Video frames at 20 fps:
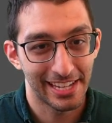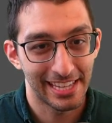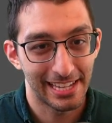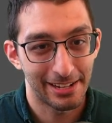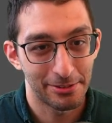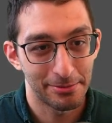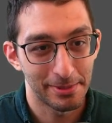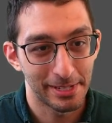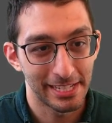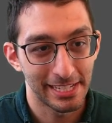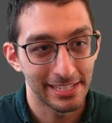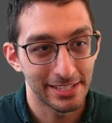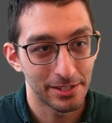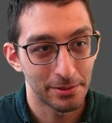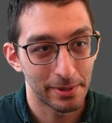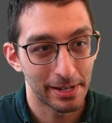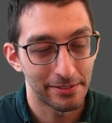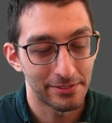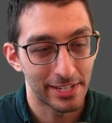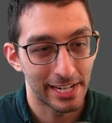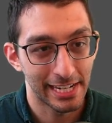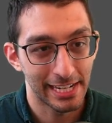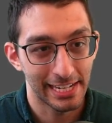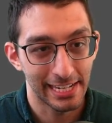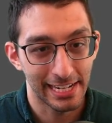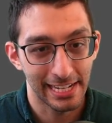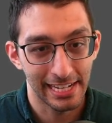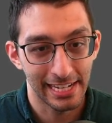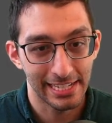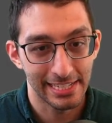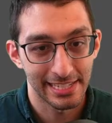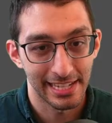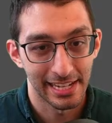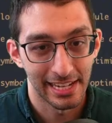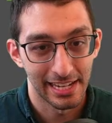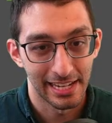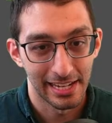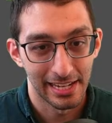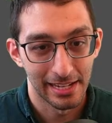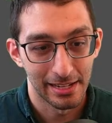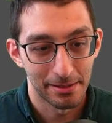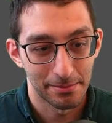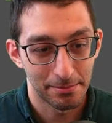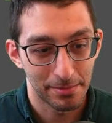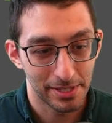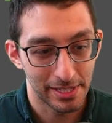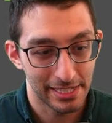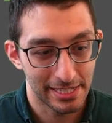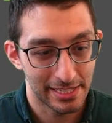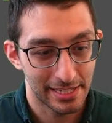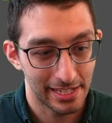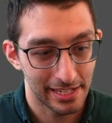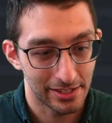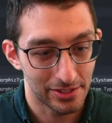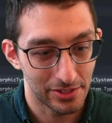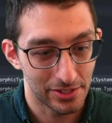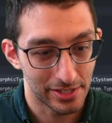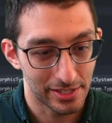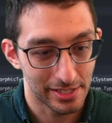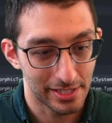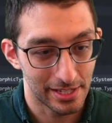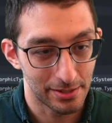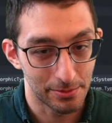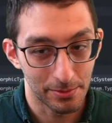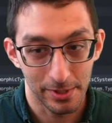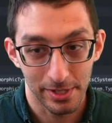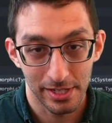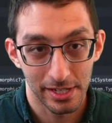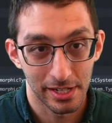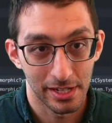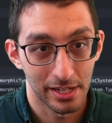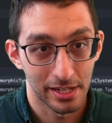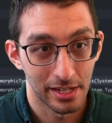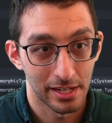that would be an easier way of checking it, I guess. Well, let's take a look. Did it work?